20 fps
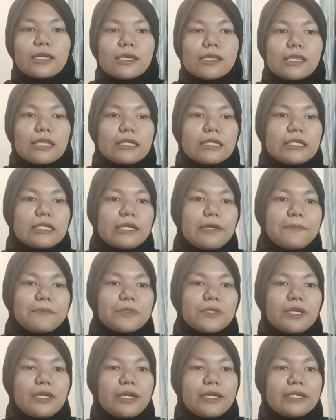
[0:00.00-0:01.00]
this
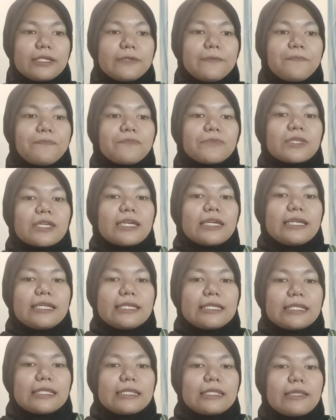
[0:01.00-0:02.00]
chapter,
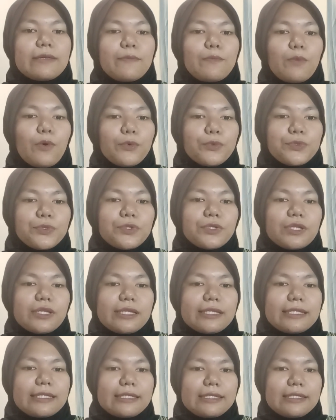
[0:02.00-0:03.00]
is the most
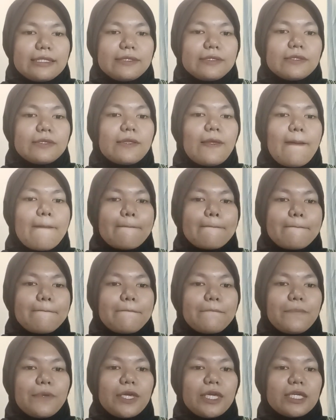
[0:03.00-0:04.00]
recent
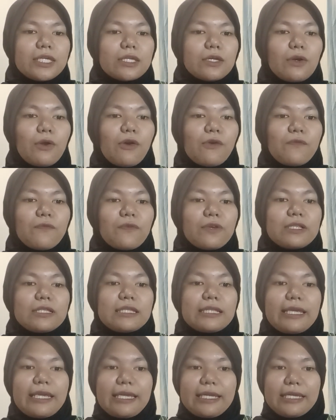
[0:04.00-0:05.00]
peak or
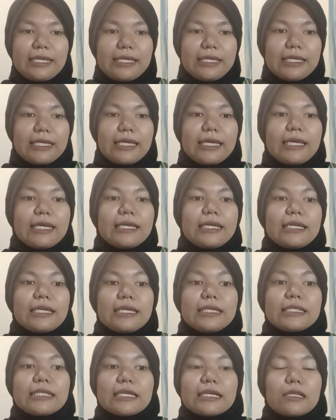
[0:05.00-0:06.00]
valley
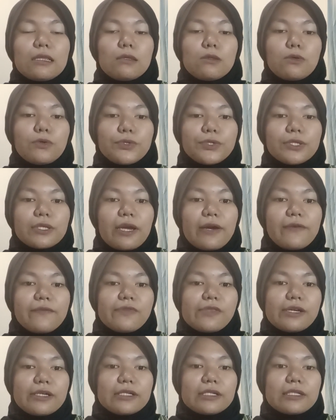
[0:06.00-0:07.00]
in a loss
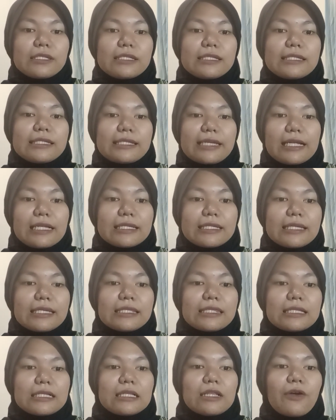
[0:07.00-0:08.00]
after the sell
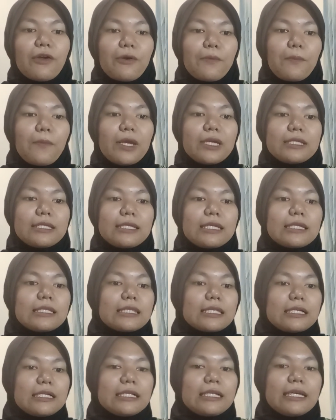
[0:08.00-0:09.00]
signal or buy
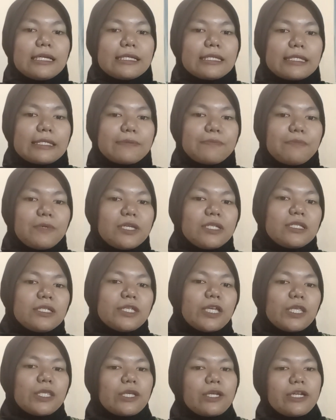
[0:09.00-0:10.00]
signal has been
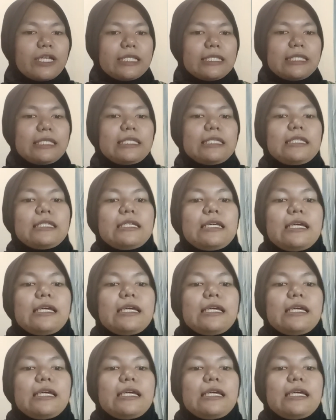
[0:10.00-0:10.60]
generated.